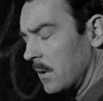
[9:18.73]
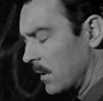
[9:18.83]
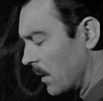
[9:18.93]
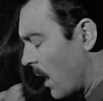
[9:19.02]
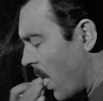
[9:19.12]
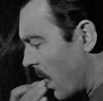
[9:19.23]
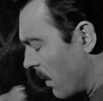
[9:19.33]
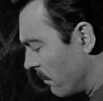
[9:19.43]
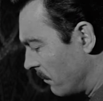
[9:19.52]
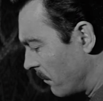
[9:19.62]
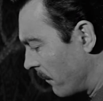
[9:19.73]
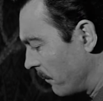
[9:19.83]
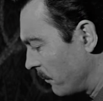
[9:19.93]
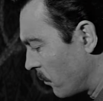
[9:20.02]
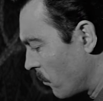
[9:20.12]
I'll go ahead and play
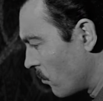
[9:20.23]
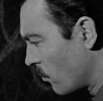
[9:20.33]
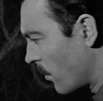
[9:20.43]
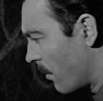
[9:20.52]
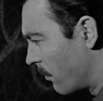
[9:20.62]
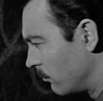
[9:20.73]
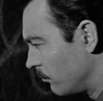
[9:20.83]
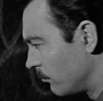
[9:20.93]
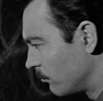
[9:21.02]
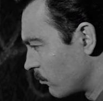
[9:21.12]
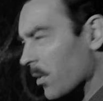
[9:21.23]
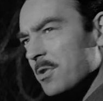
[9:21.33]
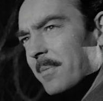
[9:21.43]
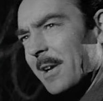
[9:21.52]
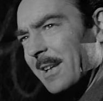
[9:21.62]
Luke. And then
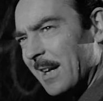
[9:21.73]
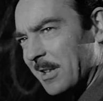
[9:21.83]
he ended up